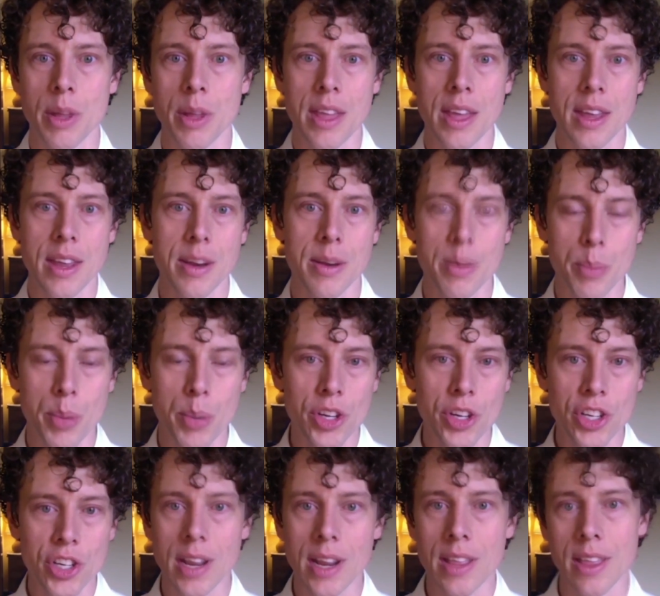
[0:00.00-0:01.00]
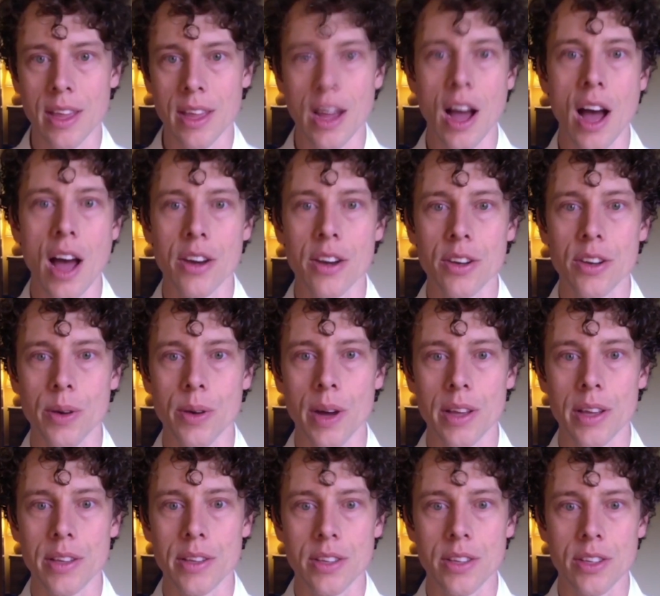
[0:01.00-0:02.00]
but they didn't push anything onto
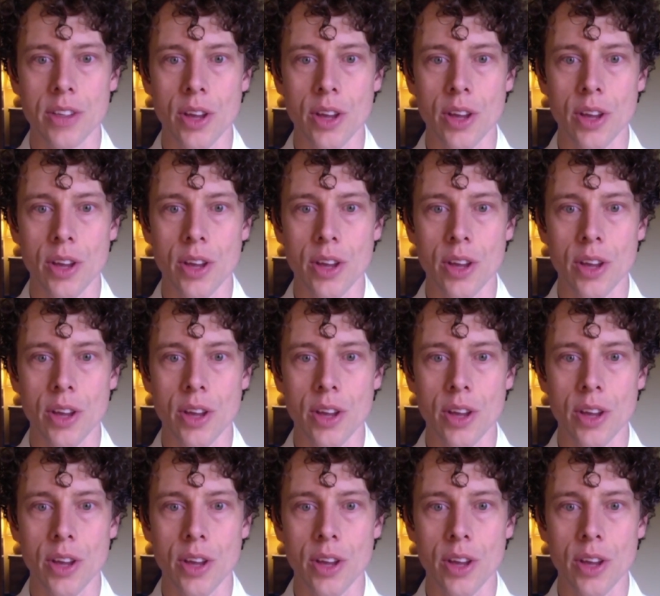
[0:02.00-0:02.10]
us.